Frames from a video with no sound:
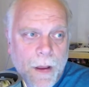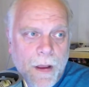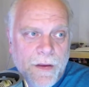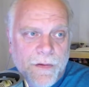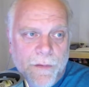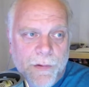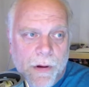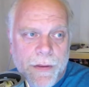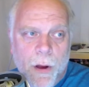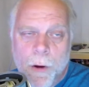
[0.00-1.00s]
So if you're
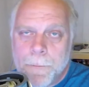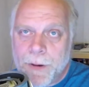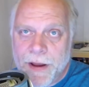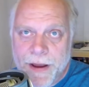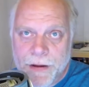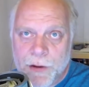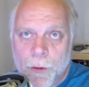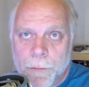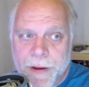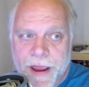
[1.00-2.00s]
on the home plan, you
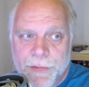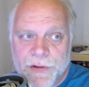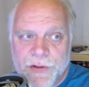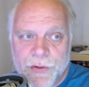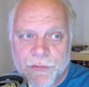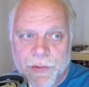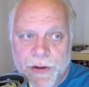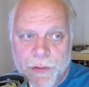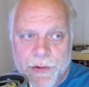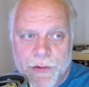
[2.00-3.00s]
won't be able to
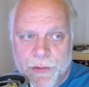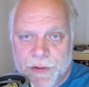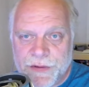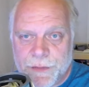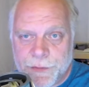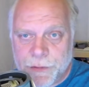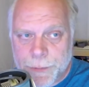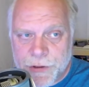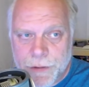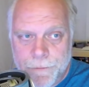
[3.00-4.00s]
renew your
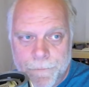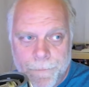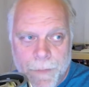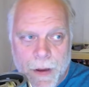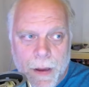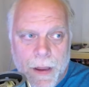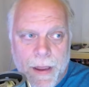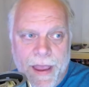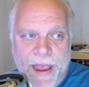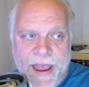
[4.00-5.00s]
subscription.
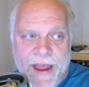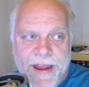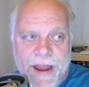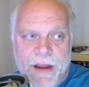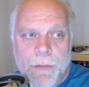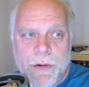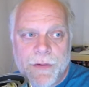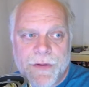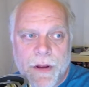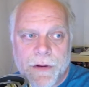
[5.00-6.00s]
And anyone
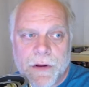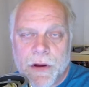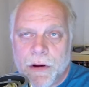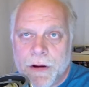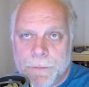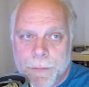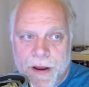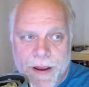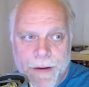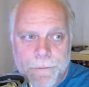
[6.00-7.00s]
who's on the current
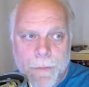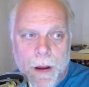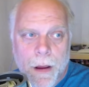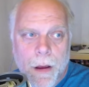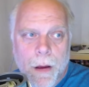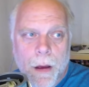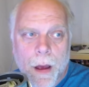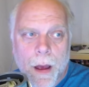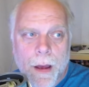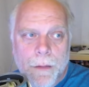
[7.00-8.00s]
plan,
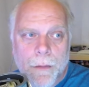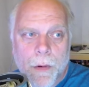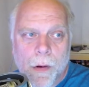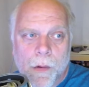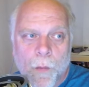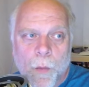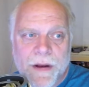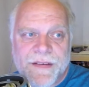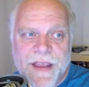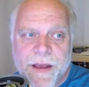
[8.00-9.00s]

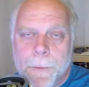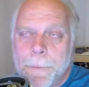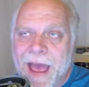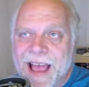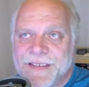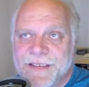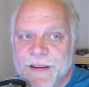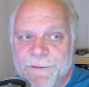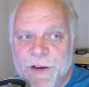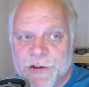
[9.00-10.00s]
once they go past the
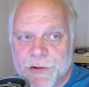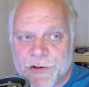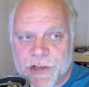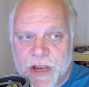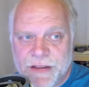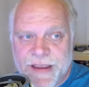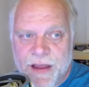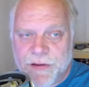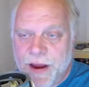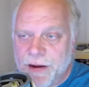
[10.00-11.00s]
official
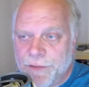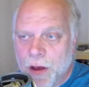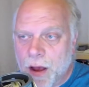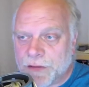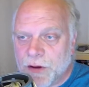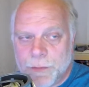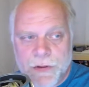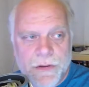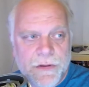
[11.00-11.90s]
shutdown date of October